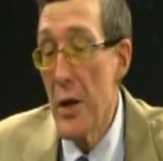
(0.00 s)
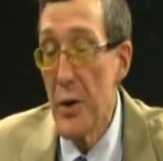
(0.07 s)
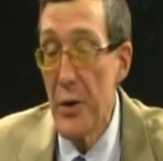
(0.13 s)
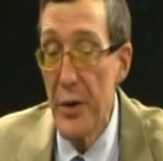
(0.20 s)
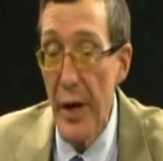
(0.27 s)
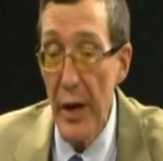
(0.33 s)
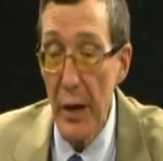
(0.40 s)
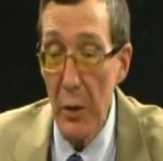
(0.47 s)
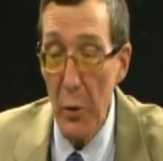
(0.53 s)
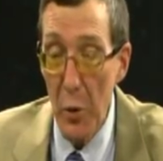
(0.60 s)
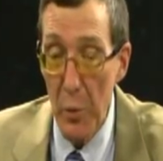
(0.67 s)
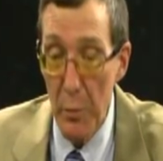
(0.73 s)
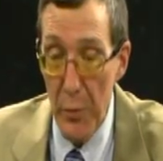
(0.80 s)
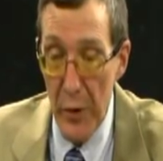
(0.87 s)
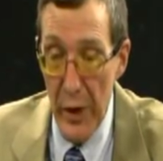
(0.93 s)
You take a
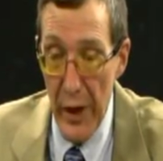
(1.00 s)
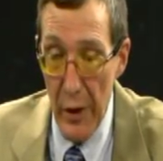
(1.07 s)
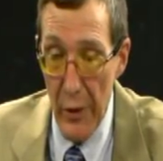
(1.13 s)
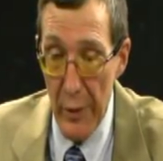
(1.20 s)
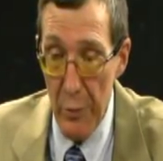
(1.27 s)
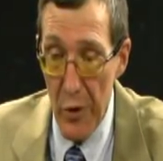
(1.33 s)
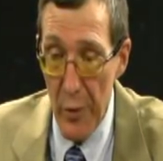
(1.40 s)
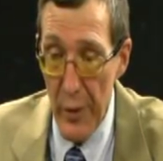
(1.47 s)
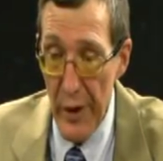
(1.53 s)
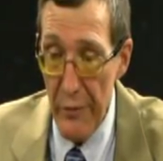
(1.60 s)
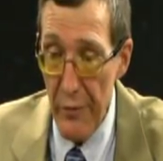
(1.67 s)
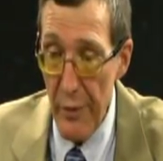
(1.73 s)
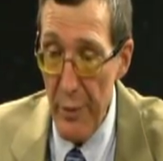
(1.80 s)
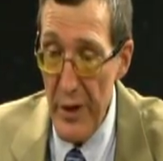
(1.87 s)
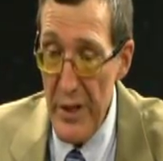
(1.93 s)
carry
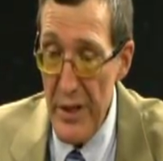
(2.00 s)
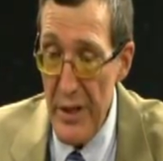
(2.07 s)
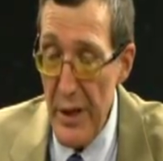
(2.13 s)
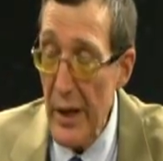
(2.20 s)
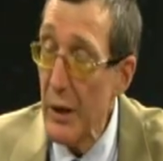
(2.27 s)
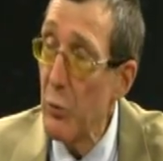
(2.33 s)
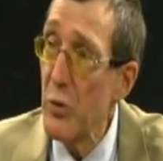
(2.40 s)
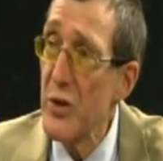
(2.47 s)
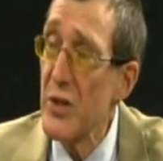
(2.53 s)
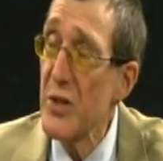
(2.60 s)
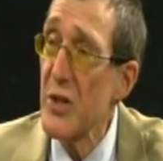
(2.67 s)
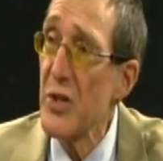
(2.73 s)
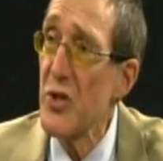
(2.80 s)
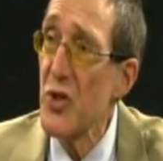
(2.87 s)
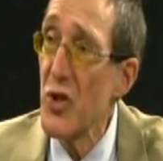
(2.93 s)
permit from this state, which
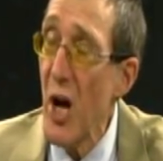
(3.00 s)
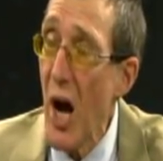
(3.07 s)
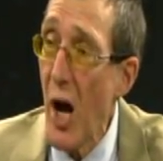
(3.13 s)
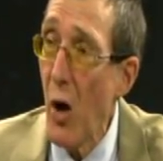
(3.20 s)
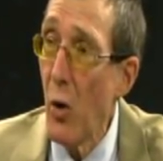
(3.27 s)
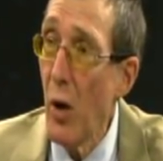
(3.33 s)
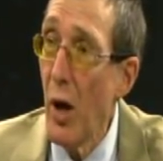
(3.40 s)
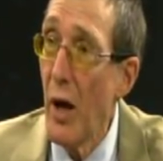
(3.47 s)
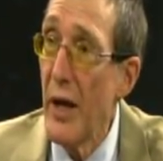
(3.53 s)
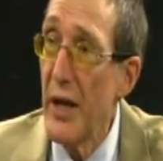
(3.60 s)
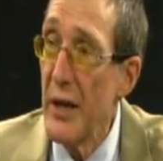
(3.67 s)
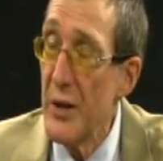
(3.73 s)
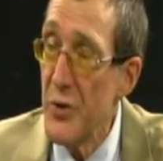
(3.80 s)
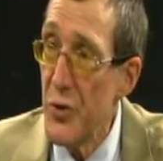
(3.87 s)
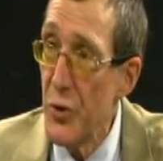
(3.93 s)
is a shall
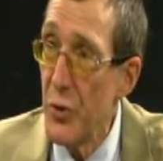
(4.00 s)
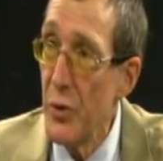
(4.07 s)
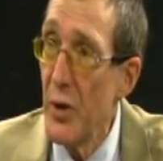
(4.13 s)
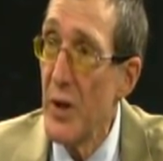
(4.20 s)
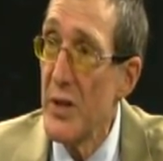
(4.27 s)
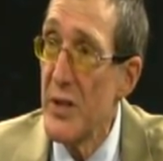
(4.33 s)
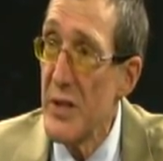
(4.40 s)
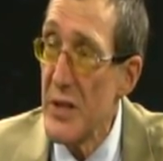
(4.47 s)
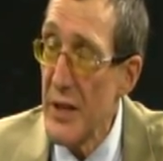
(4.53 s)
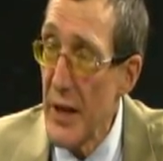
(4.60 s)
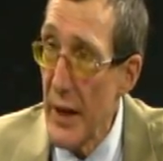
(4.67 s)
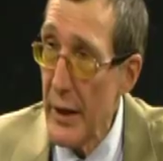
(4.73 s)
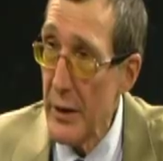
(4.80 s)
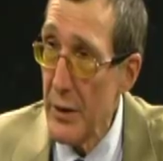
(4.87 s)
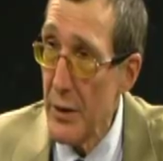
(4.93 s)
issue
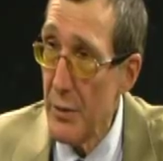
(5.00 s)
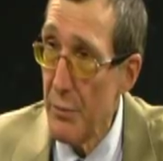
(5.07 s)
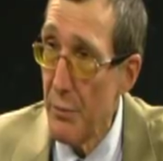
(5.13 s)
state.